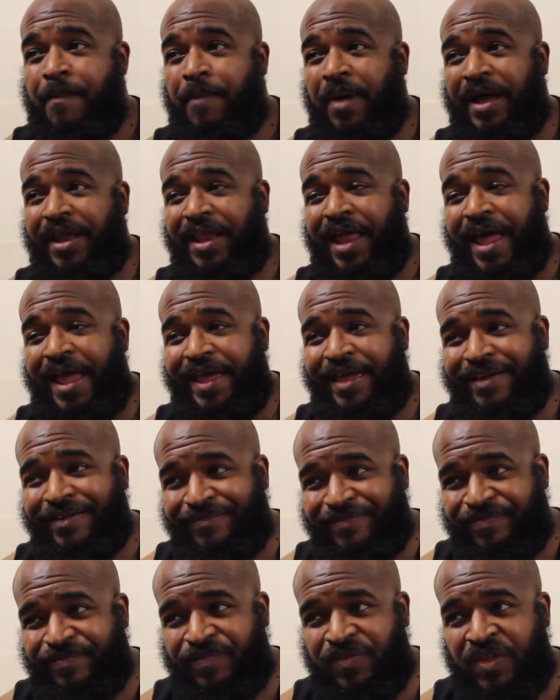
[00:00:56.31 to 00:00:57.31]
But like,
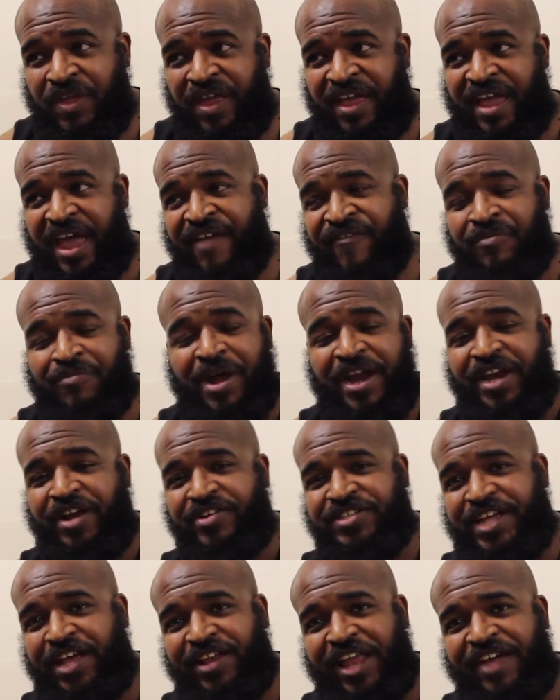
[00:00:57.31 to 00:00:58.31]
everybody
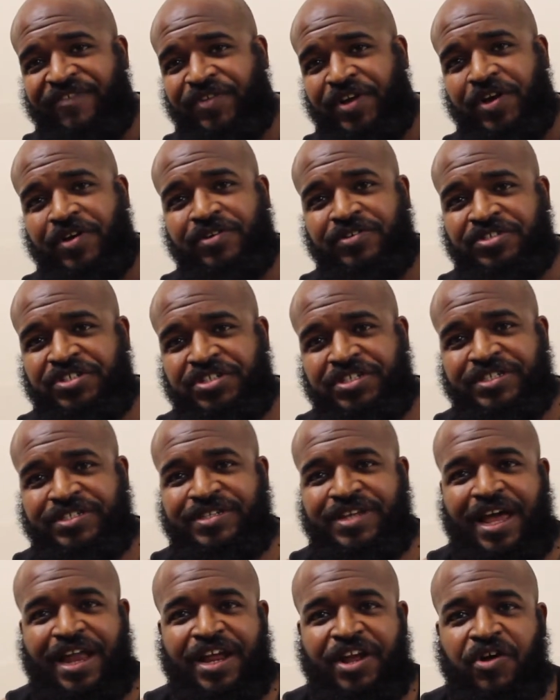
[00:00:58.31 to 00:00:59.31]
knows how life goes. You
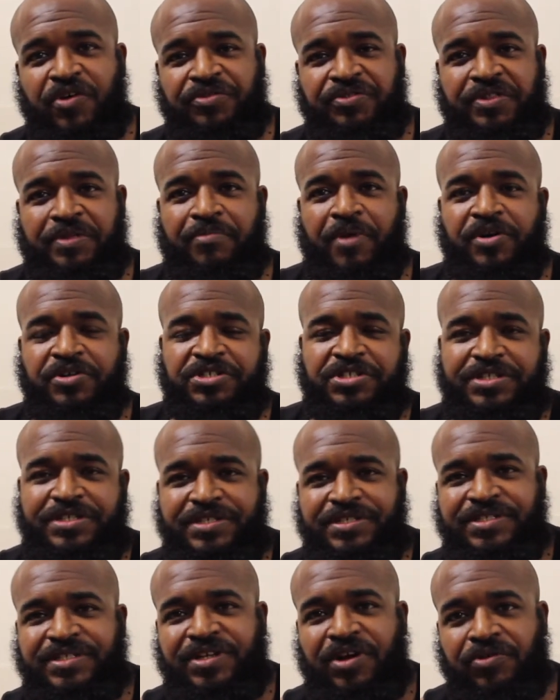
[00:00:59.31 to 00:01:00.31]
just kind of go through the
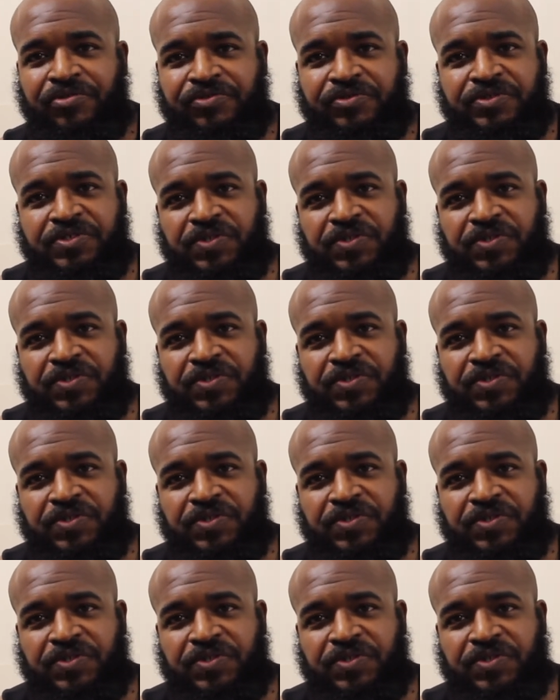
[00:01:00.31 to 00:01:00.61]
motions, go through